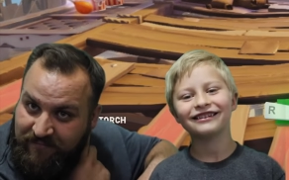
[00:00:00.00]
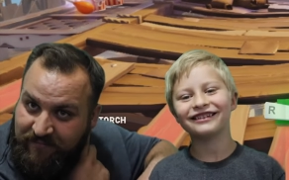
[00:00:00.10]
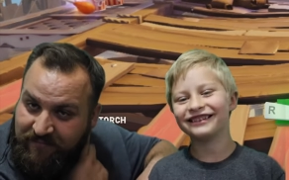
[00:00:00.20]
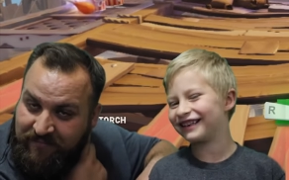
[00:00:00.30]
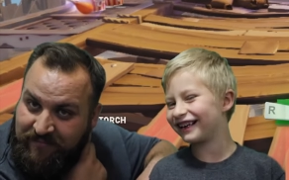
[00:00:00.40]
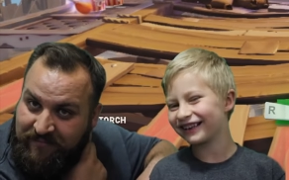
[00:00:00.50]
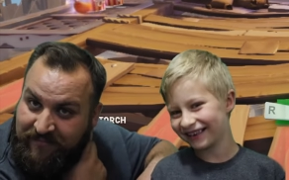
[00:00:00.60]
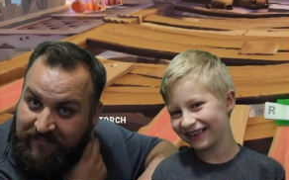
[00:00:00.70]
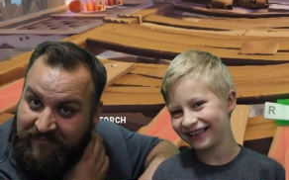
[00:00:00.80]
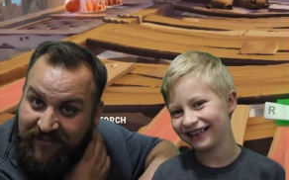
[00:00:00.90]
Speaker 1: Yes,
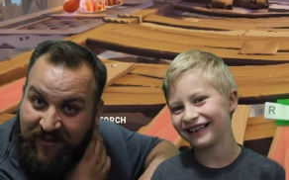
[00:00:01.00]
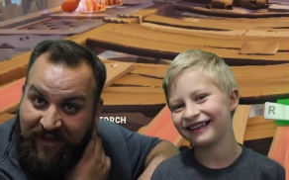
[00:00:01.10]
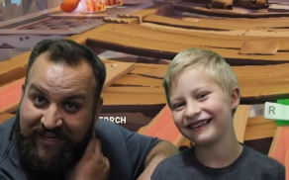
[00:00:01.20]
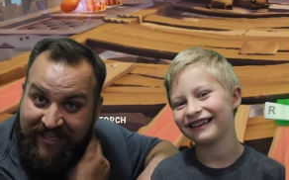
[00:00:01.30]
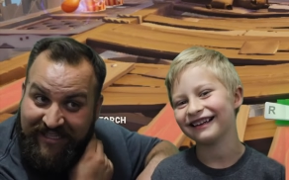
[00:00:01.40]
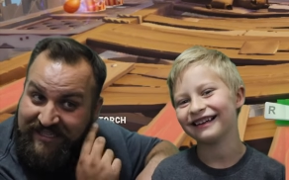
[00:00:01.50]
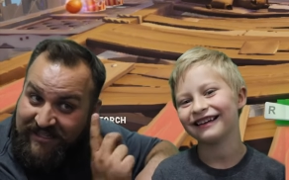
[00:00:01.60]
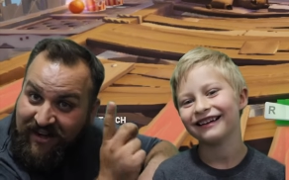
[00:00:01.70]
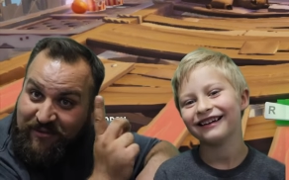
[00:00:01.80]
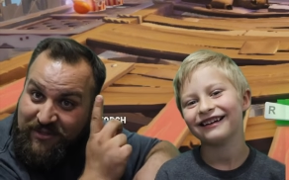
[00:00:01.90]
it
Speaker 2: is. No, I, it doesn't
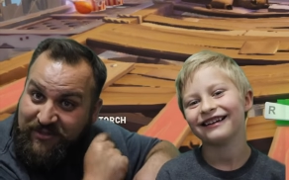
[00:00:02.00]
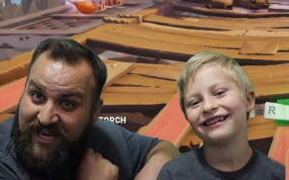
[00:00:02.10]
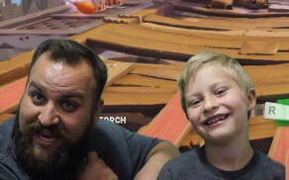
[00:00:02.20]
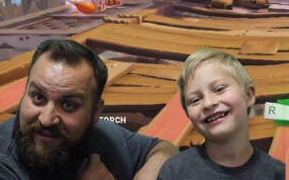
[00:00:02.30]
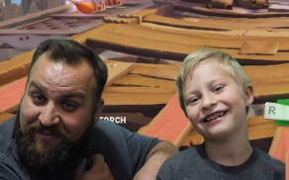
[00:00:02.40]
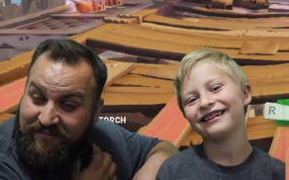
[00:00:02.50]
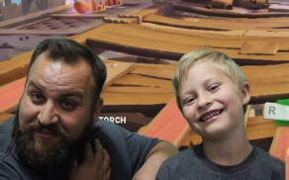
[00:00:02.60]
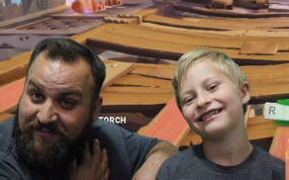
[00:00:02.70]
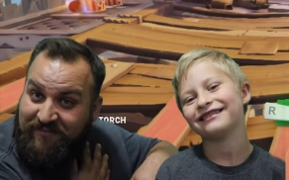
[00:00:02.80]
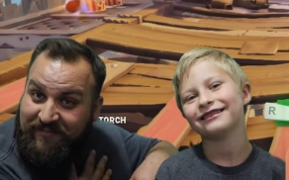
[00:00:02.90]
sound like too sad.
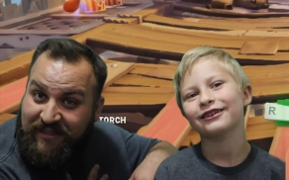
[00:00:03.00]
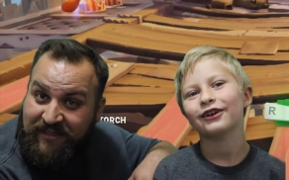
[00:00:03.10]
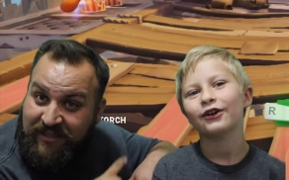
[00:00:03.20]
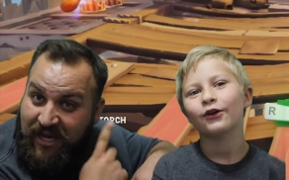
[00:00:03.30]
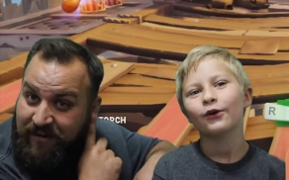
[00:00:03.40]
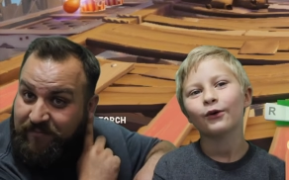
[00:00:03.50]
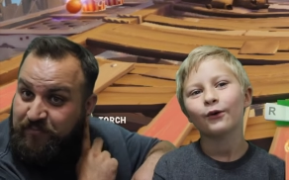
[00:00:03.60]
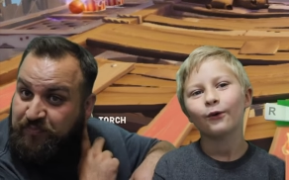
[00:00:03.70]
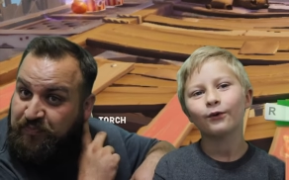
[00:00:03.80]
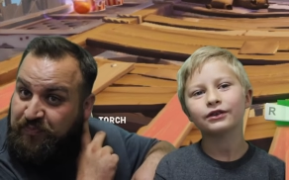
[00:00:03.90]
Go
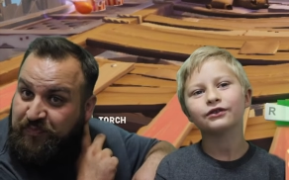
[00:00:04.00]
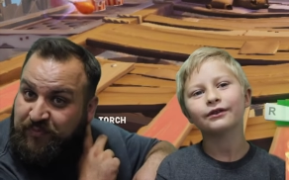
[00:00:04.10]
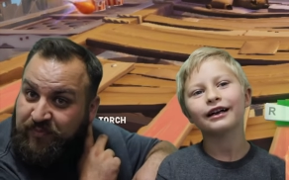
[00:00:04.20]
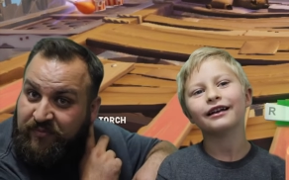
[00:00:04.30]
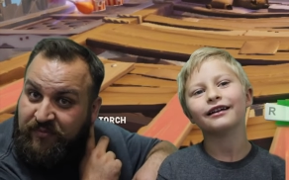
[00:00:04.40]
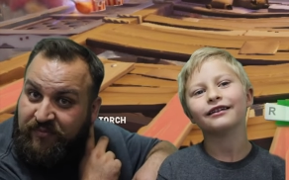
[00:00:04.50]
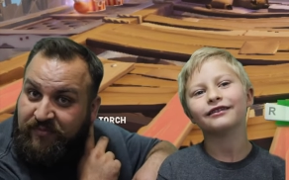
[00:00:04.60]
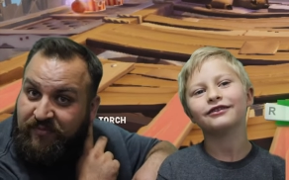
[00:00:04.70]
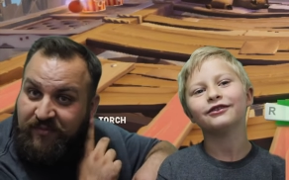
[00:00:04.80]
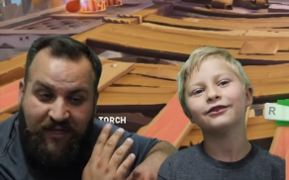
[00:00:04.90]
ahead.
Speaker 1: Wish you had
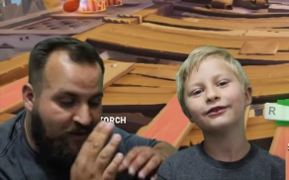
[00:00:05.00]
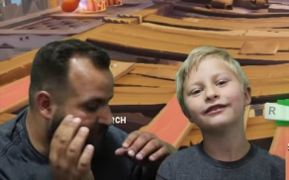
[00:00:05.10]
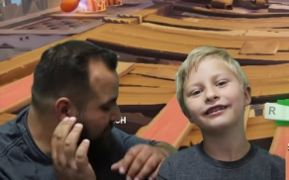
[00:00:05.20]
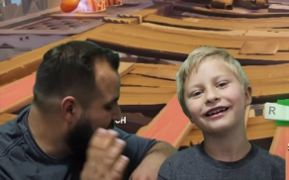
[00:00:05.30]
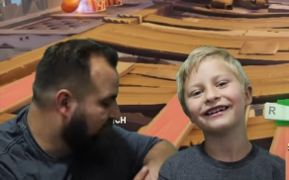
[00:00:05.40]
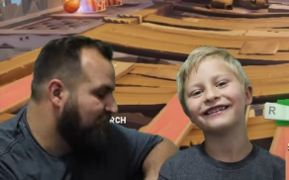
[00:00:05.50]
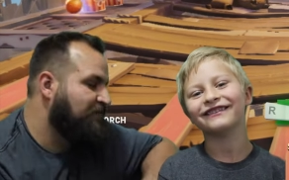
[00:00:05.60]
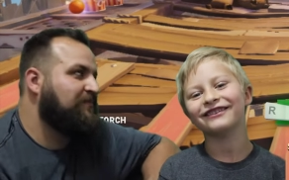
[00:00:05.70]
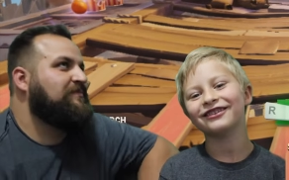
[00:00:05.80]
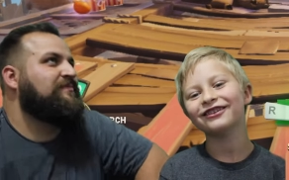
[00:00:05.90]
Speaker 2: too No.
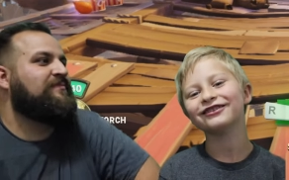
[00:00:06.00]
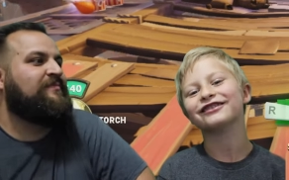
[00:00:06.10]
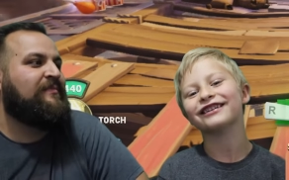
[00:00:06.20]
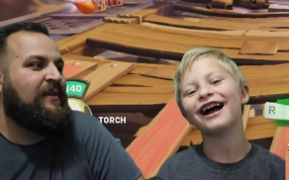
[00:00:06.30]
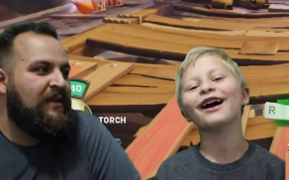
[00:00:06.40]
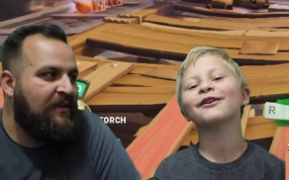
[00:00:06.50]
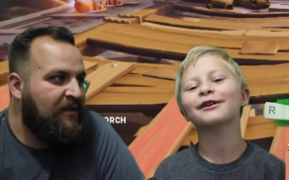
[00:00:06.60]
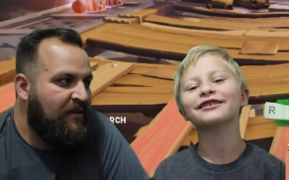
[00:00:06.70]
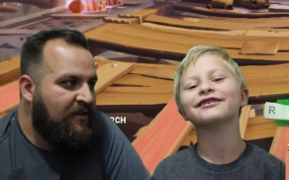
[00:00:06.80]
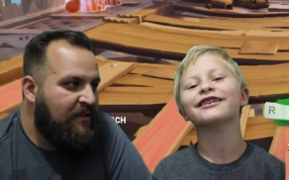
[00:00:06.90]
Speaker 1: Too sad.
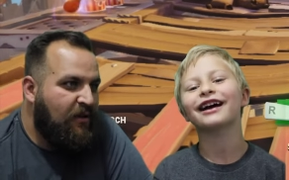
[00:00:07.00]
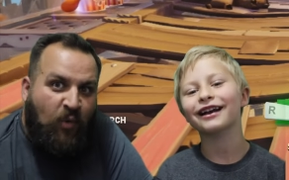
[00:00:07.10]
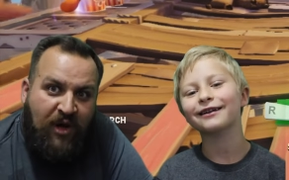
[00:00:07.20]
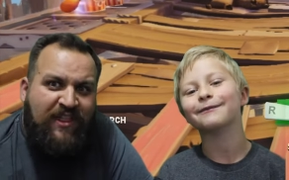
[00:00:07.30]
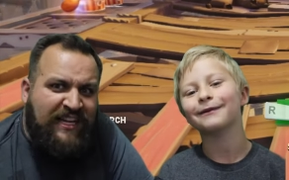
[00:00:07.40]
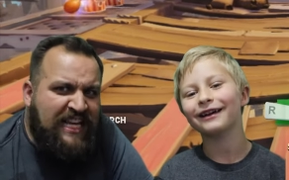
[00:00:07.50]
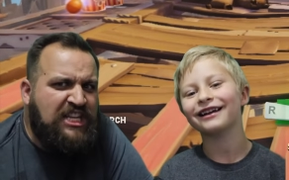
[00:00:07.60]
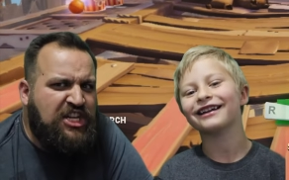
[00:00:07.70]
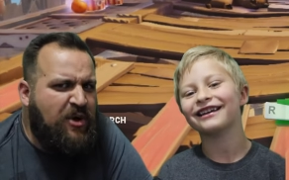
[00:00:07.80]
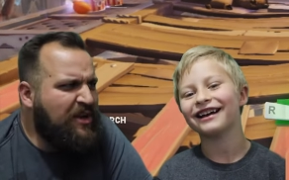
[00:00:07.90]
Wish you
Speaker 2: had. What are they
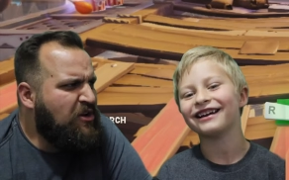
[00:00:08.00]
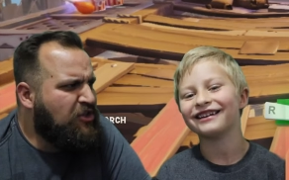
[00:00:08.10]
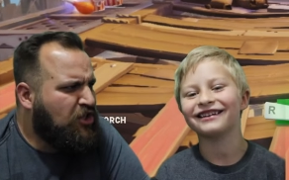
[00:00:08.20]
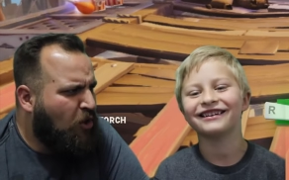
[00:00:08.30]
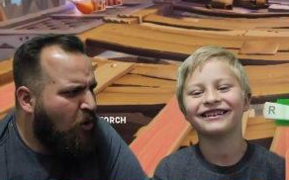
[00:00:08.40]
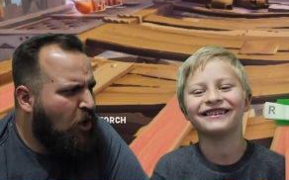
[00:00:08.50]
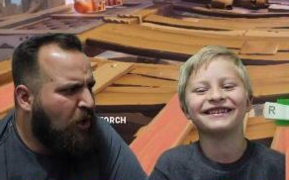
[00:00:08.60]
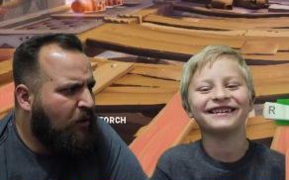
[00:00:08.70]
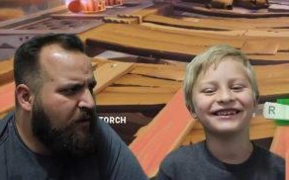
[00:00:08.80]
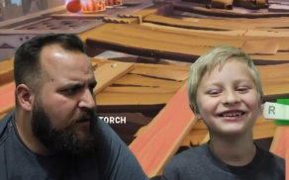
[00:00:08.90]
teaching you at your school?